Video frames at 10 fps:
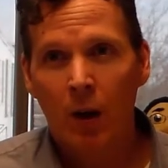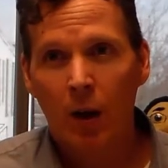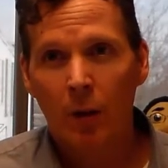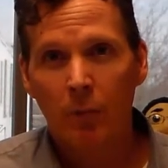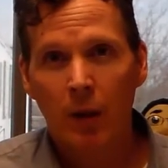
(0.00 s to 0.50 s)

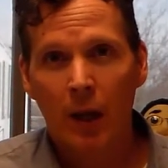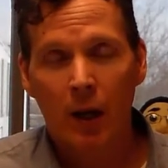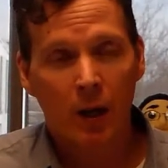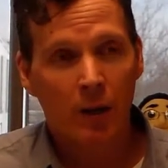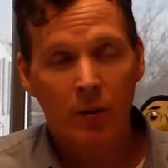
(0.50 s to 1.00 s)
Um,
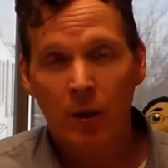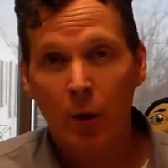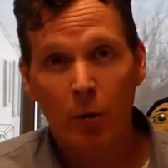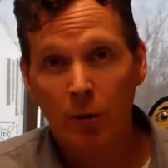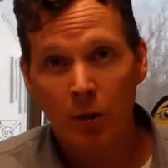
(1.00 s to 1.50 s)
uh, the
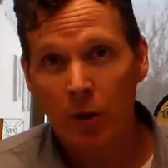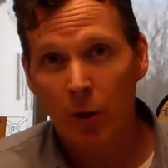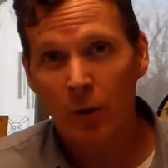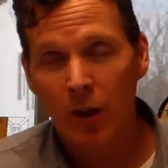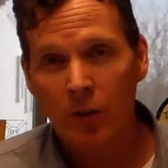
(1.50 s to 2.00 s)
other, you
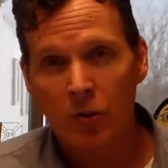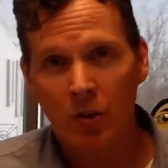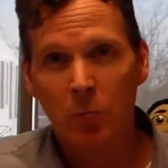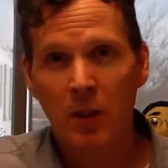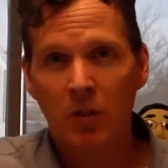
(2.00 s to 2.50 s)
know, and, and
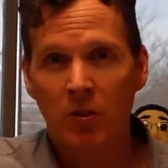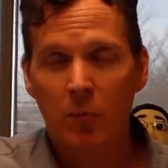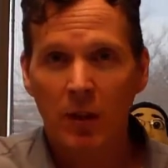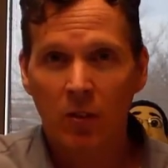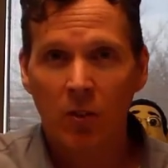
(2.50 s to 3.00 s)
just because
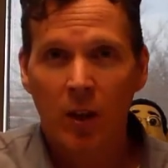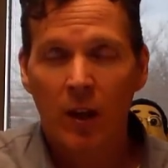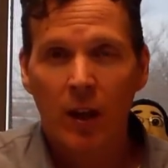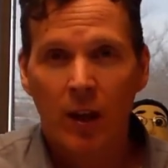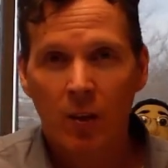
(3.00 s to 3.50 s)
something is,
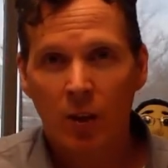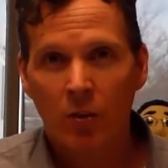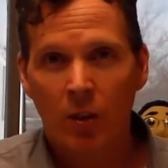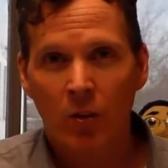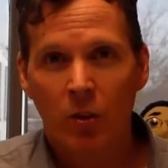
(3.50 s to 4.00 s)

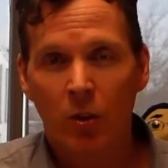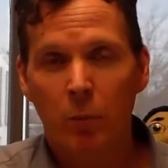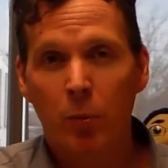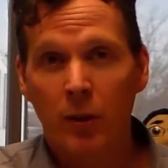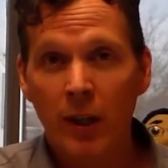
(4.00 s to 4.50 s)
is, is a
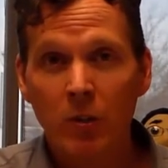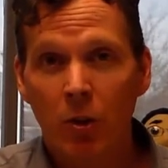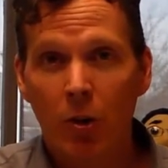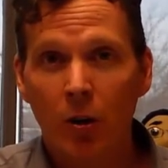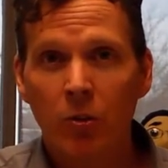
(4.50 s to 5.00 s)
good
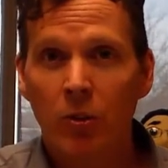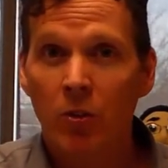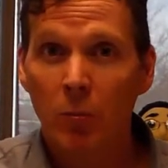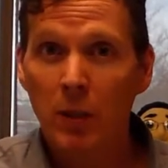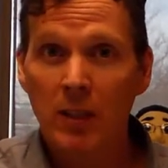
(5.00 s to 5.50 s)
predictor also
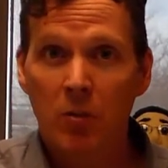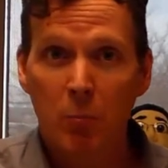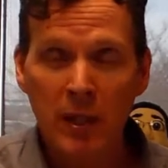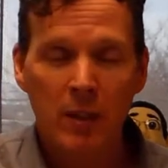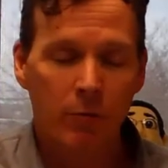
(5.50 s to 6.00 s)
doesn't mean it's
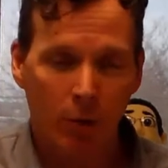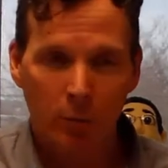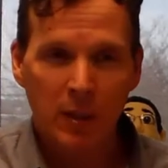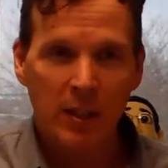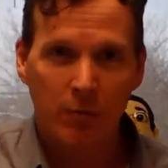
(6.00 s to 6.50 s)

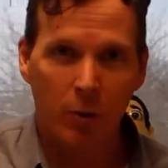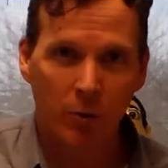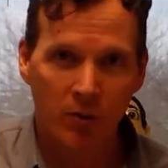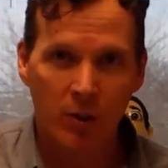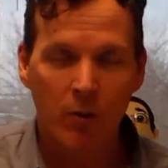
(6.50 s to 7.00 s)
meaningful. Meaningful
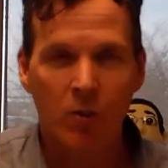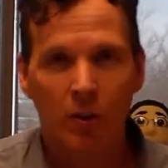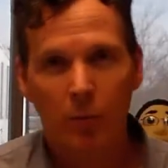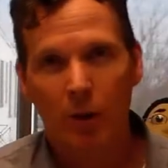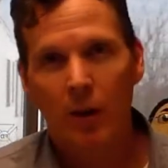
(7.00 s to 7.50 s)
was another
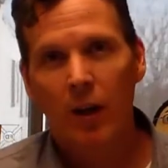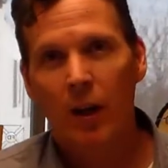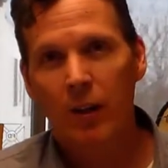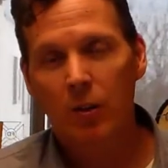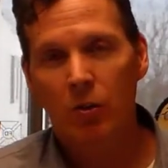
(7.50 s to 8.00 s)
term
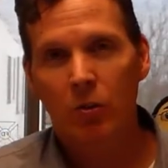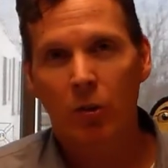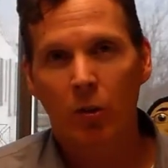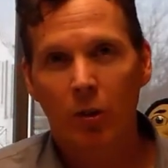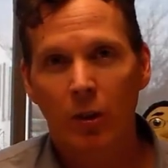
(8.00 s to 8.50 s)
I
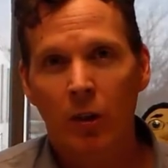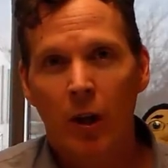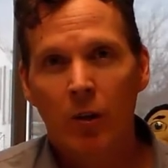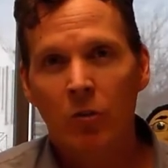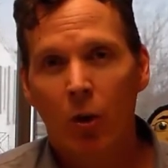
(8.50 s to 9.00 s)
used earlier.
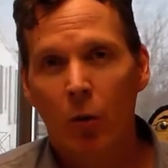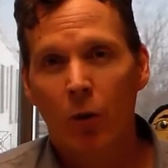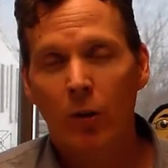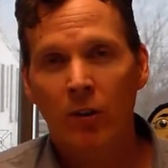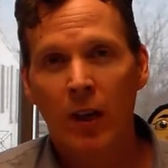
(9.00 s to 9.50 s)

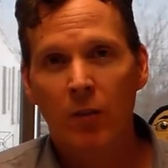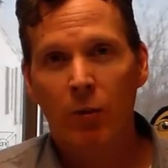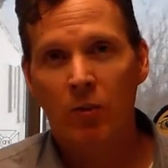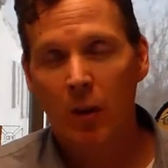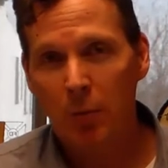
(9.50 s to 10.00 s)
So take,
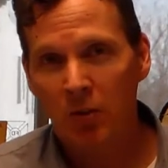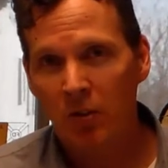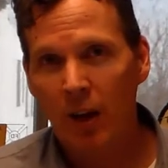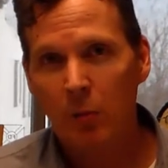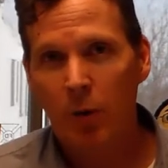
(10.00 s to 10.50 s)
for example,
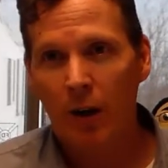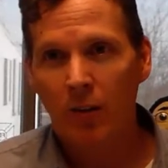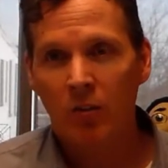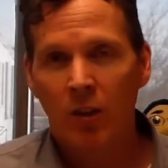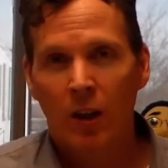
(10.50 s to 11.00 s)
stock
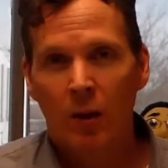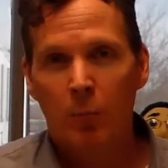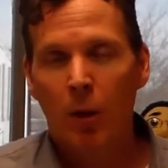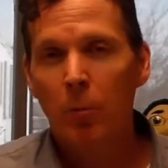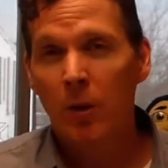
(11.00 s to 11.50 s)
price.
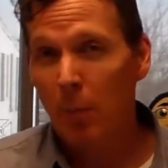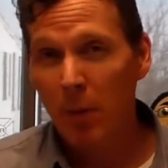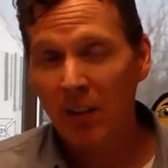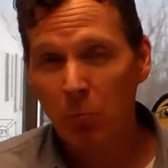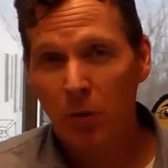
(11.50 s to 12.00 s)
Probably the
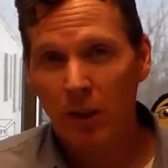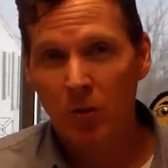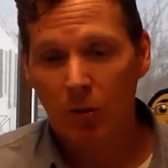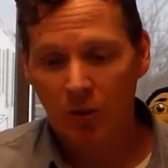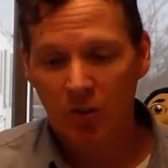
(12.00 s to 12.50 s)
best
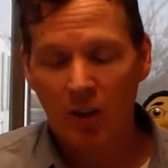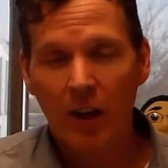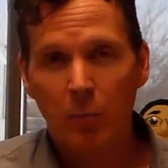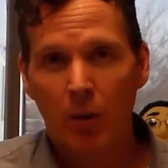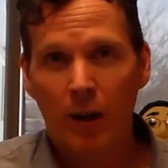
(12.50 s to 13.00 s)
predictor of a
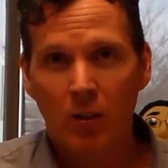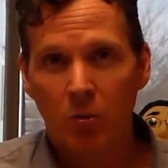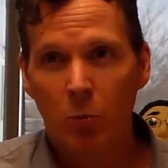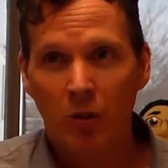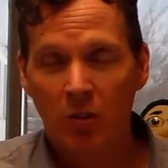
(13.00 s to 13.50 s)
stock
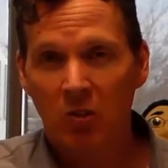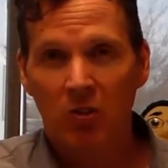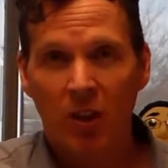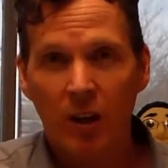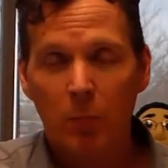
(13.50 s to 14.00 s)
price was its
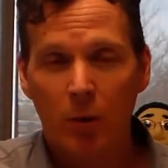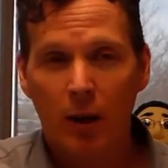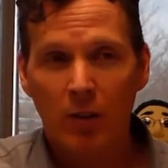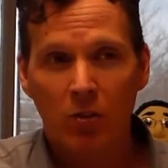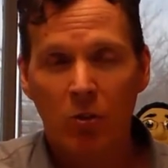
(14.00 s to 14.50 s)
stock
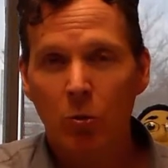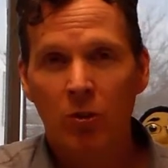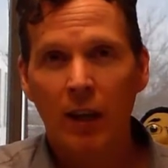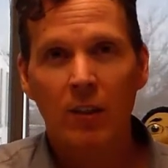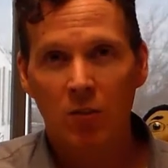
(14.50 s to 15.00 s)
price two
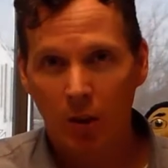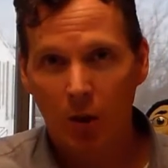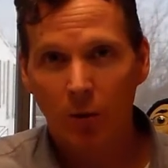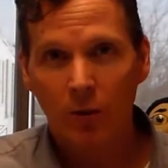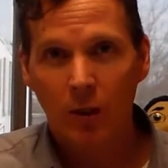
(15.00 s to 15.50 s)
seconds
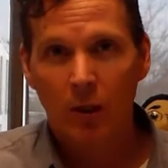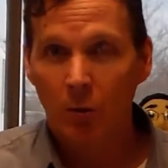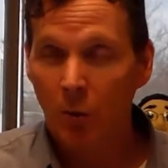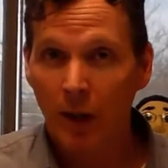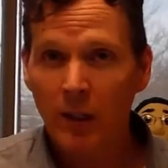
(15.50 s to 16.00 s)
ago,
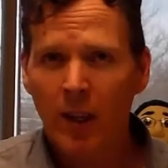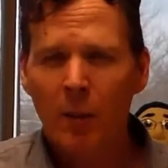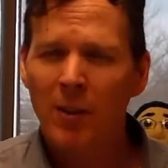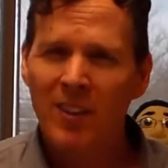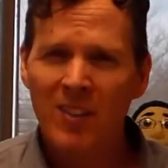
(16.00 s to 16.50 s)
right?
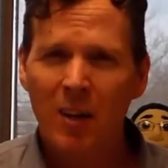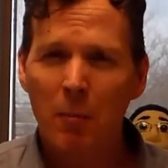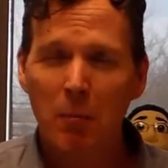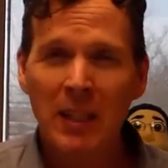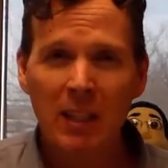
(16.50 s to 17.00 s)
But that's not a
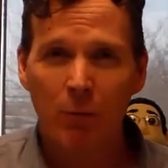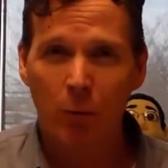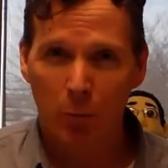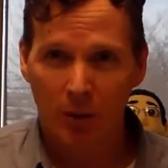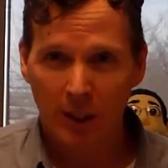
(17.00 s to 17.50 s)

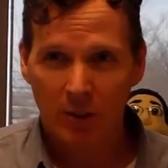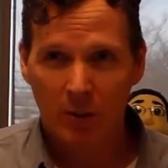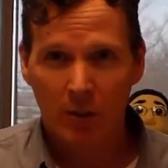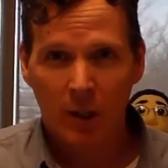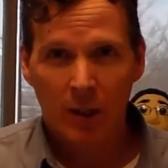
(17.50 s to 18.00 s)
meaningful
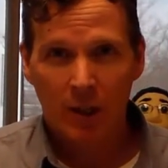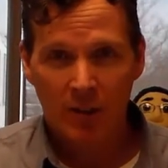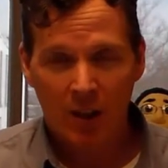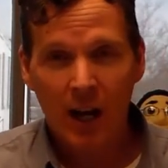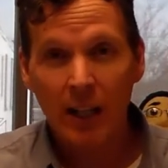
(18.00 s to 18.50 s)
predictor.
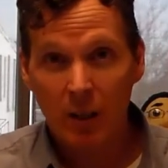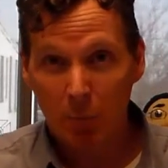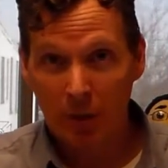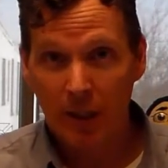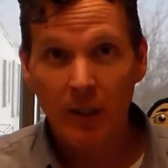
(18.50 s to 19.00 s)
It's highly
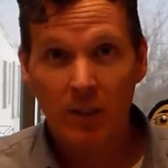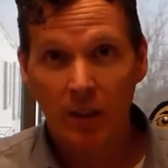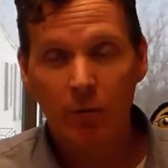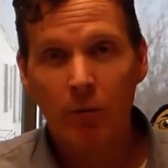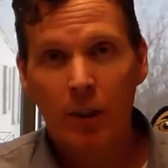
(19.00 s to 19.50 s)

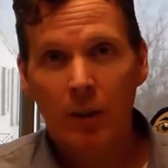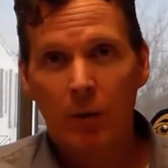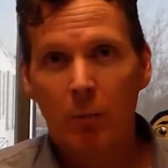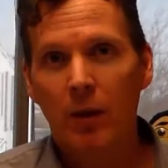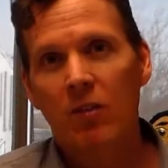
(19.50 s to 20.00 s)
predictive,
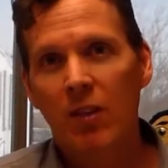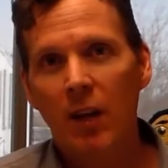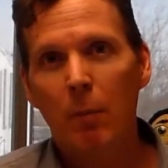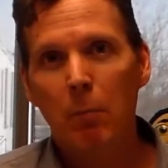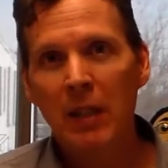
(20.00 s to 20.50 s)
but it's
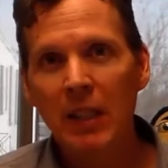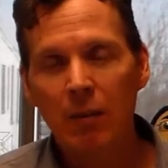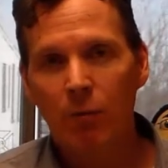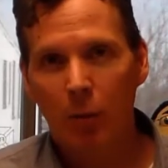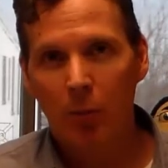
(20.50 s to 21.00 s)
not a
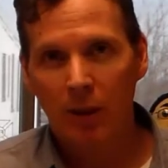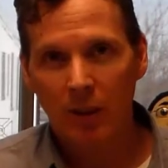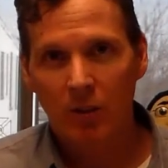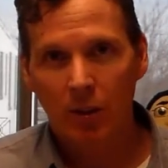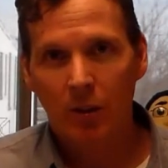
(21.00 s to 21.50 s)
meaningful
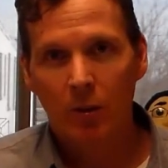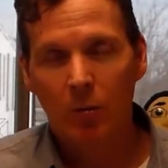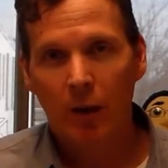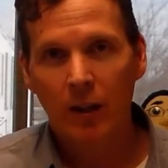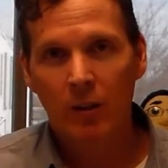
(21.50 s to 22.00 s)
predictor
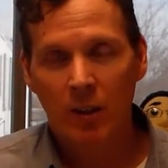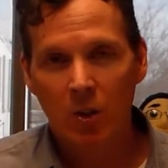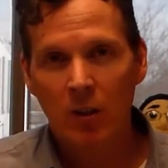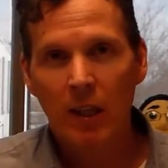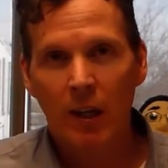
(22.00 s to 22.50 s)
right? Like
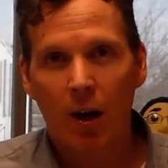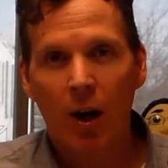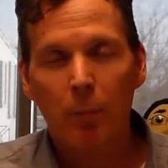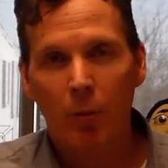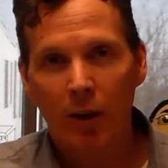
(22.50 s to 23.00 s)
you can't
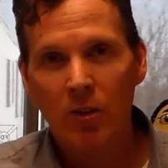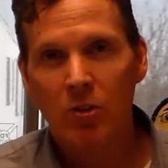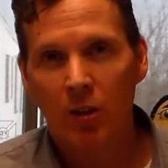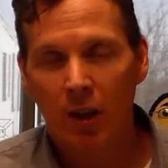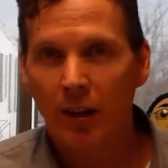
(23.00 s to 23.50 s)

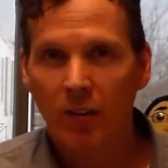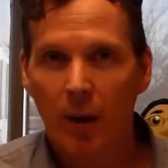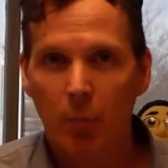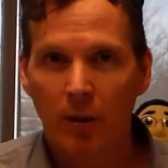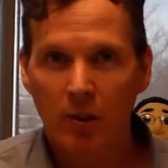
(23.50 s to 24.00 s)
operationalize
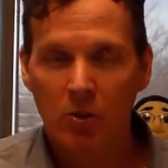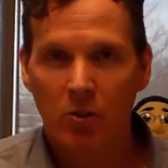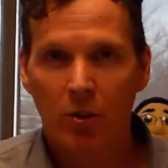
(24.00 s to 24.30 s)
that prediction.